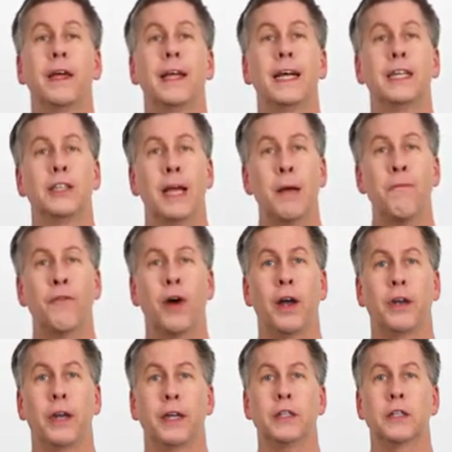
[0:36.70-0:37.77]
Exam
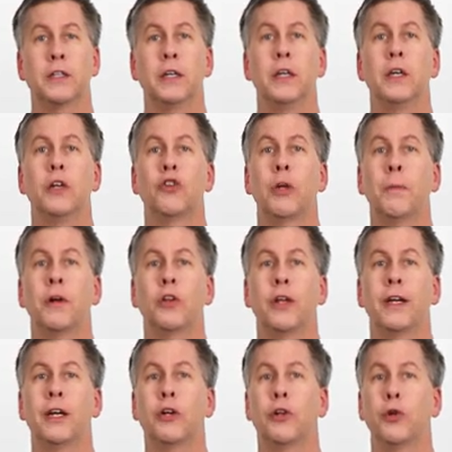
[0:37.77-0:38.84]
findings
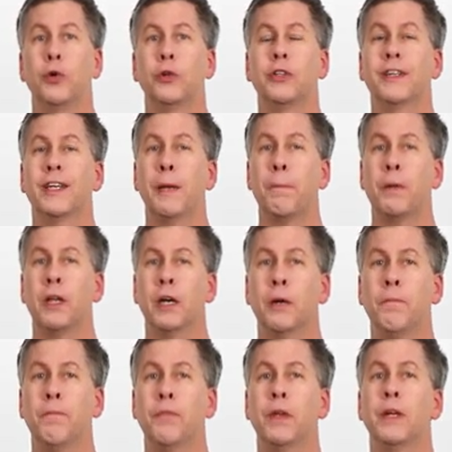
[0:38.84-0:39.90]
typically include
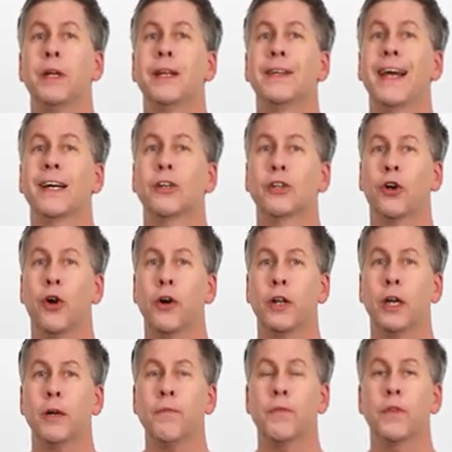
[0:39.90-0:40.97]
tachypnea,
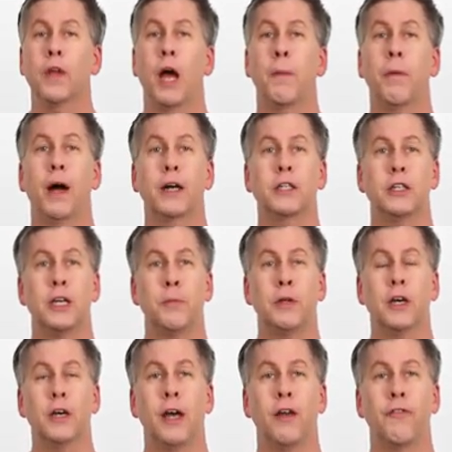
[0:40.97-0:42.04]
tachycardia,
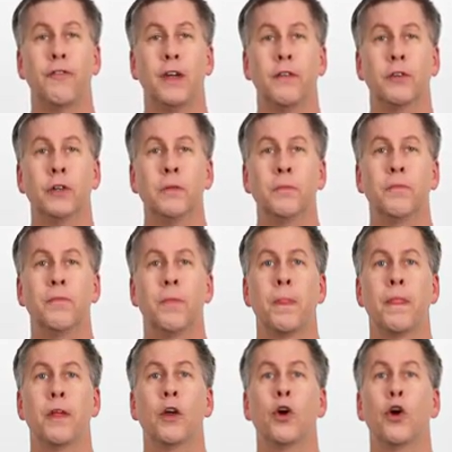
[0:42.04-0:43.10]
hypoxemia, and fever.
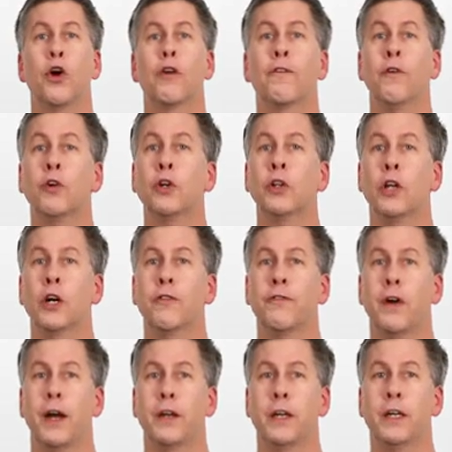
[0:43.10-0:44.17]
Focal lung
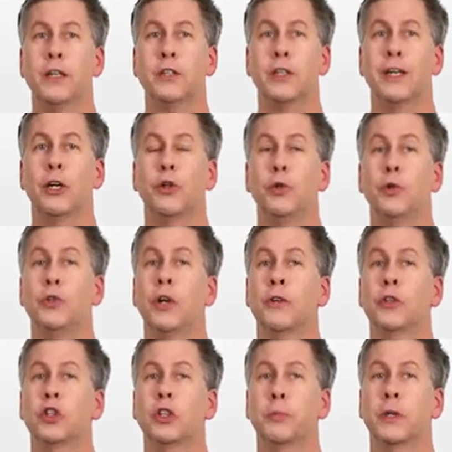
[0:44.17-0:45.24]
findings include
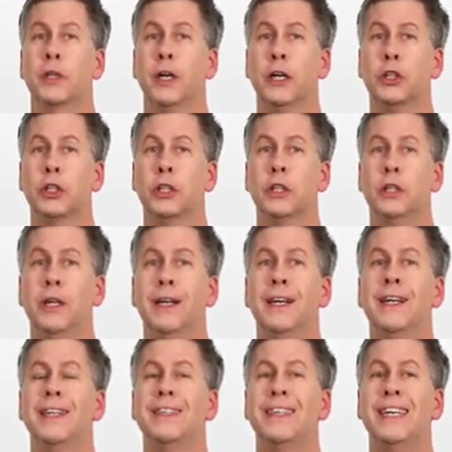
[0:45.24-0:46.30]
dullness to percussion,
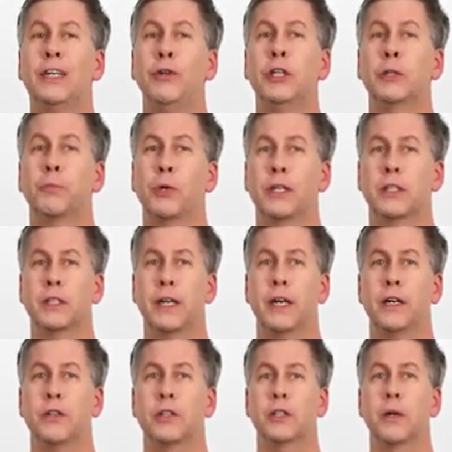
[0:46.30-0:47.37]
decreased breath
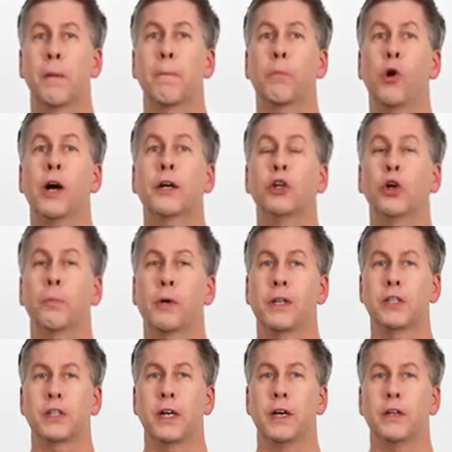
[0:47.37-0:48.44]
sounds, bronchial
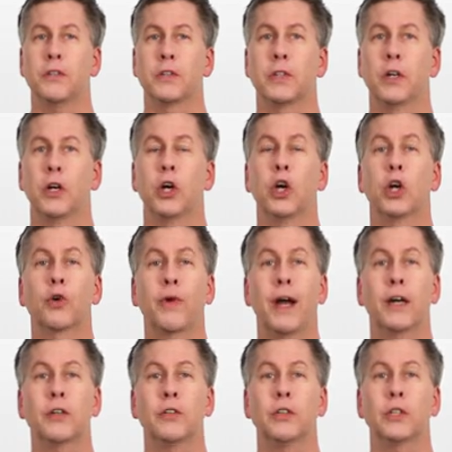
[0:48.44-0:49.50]
breath sounds,
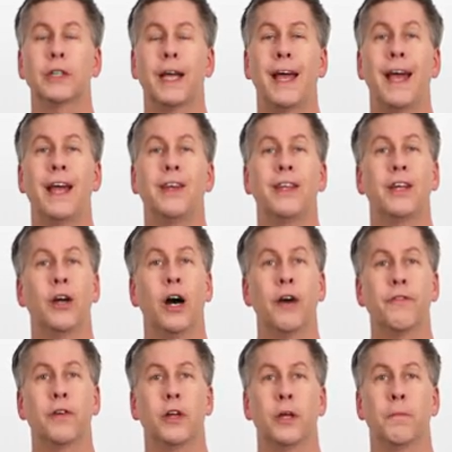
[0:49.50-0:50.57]
crackles, and
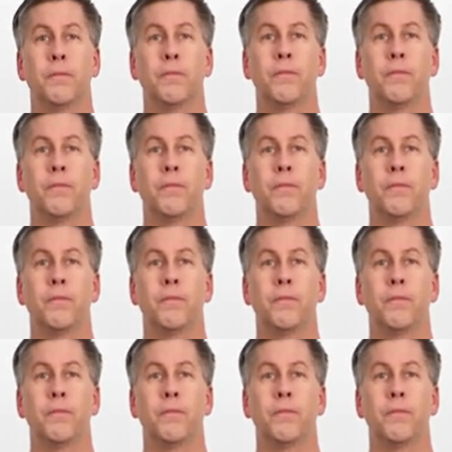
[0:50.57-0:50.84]
egophony.